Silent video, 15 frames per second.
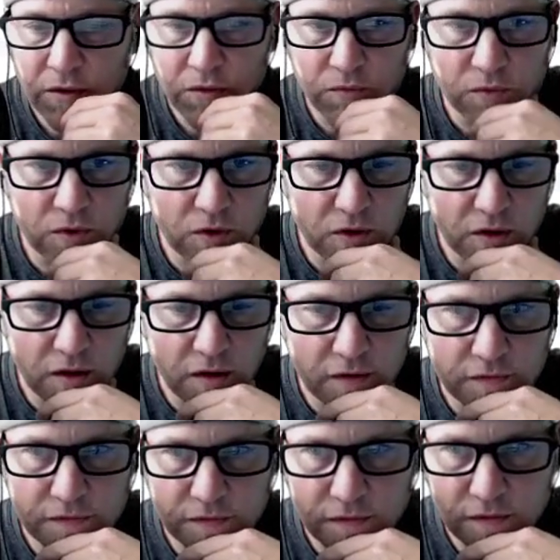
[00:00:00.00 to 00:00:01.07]
roll
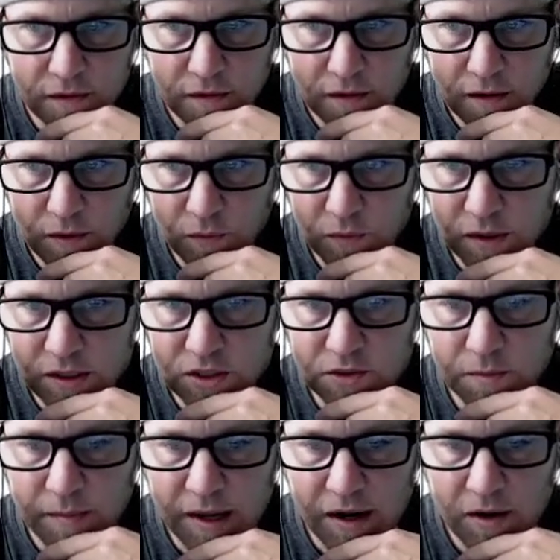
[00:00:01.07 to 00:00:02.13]
off,
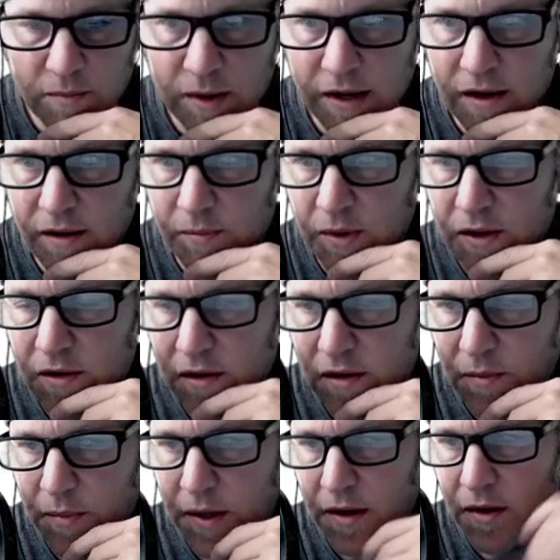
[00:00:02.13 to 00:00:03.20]
which may or may not be good
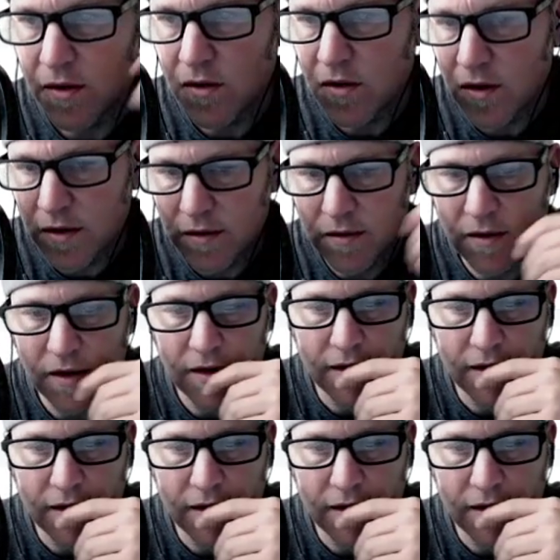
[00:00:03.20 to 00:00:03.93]
depending on